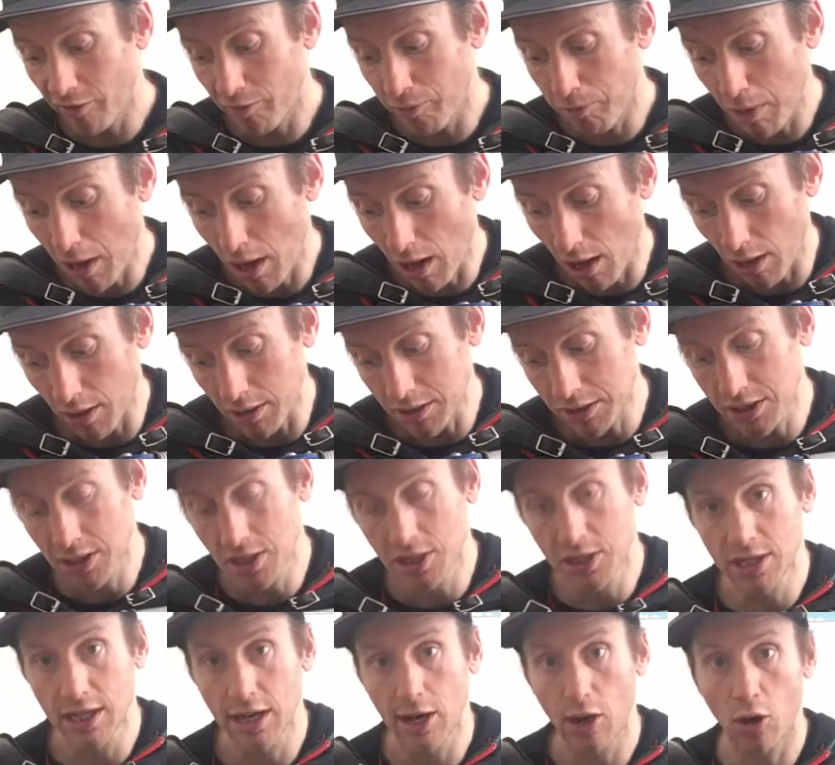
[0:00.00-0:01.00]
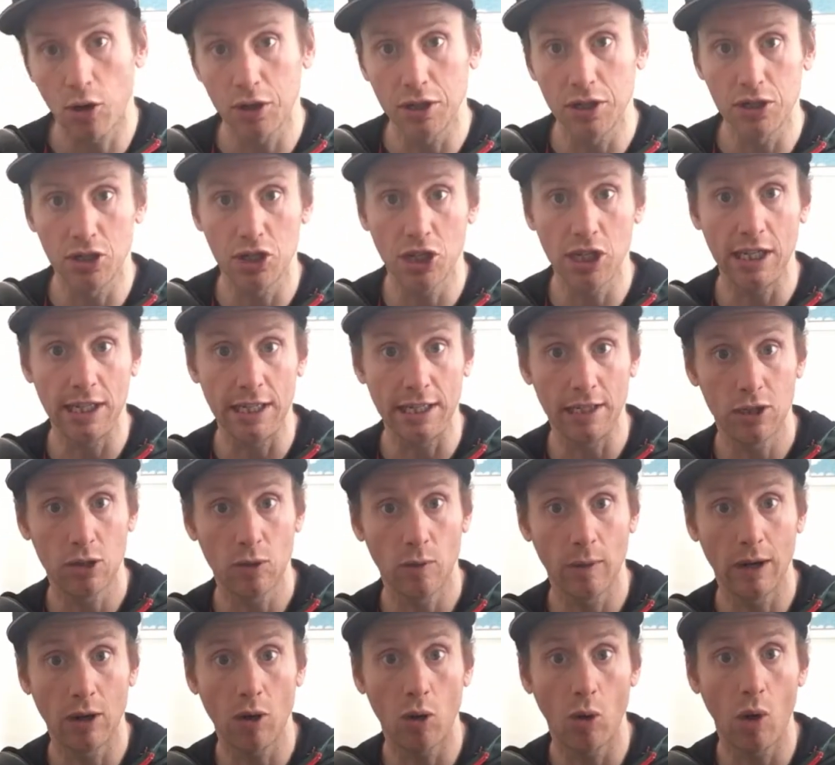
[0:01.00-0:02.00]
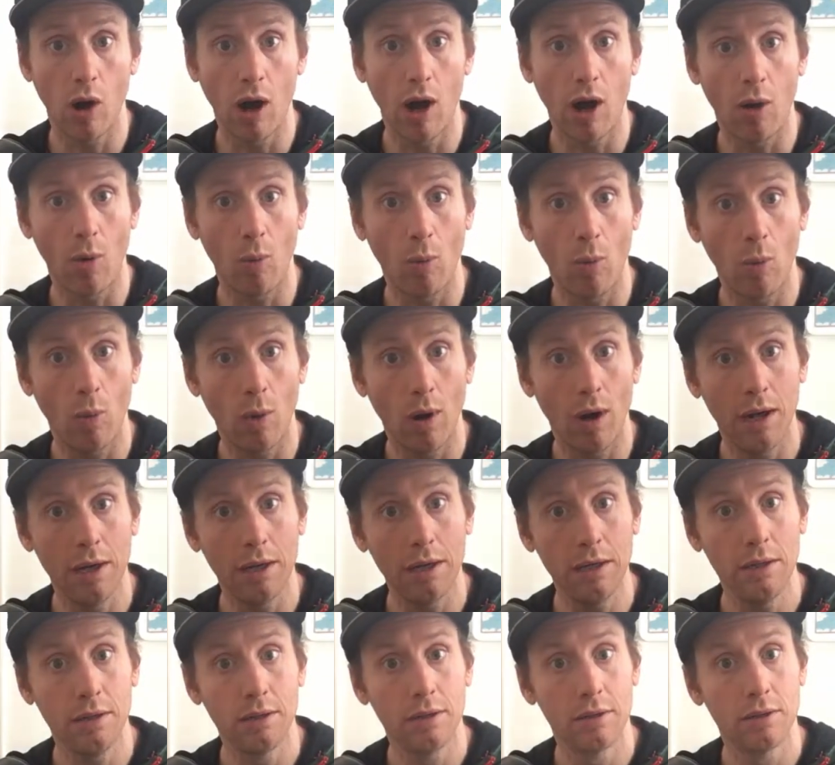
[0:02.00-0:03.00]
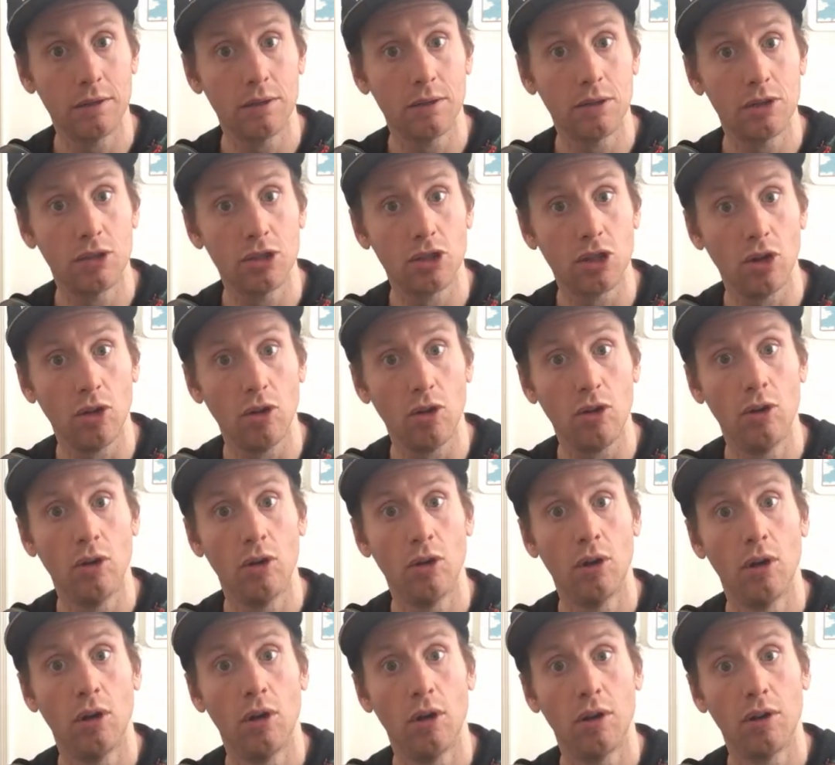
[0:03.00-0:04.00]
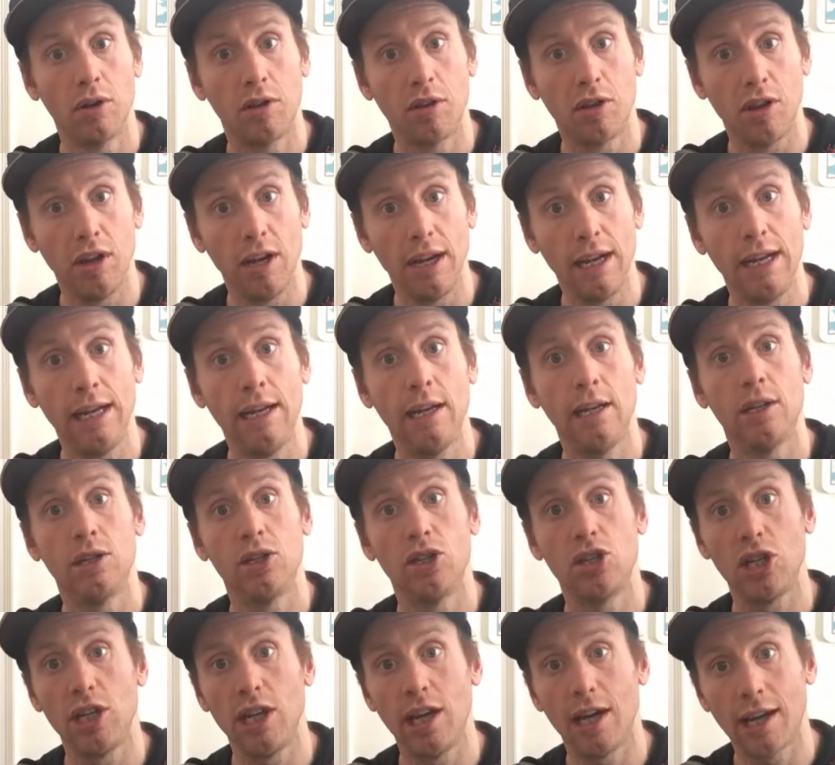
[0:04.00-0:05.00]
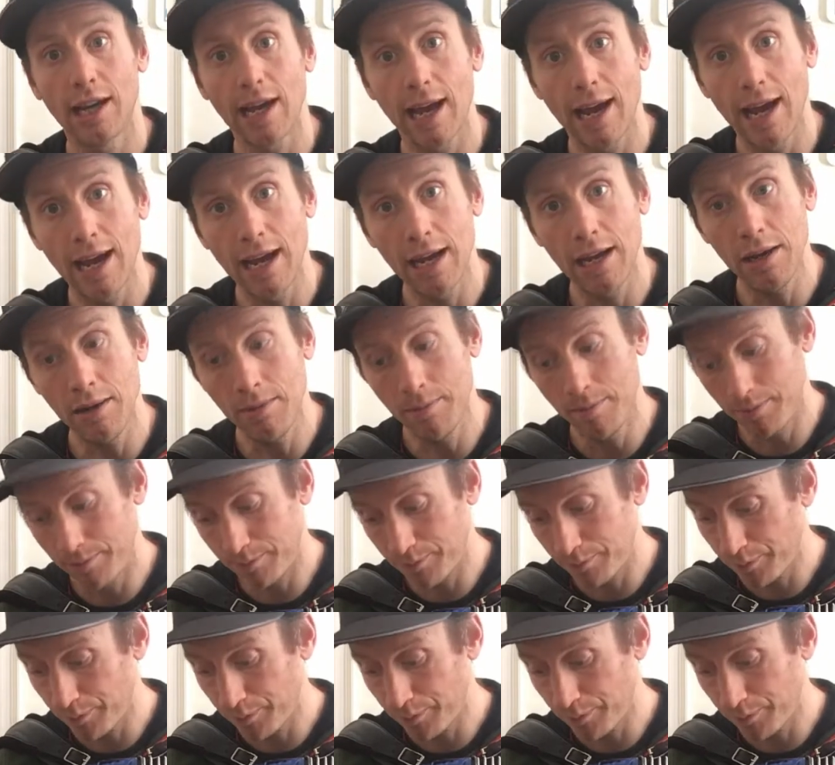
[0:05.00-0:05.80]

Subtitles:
of bars sit on a G. So we go a 1, 2, 3, G again,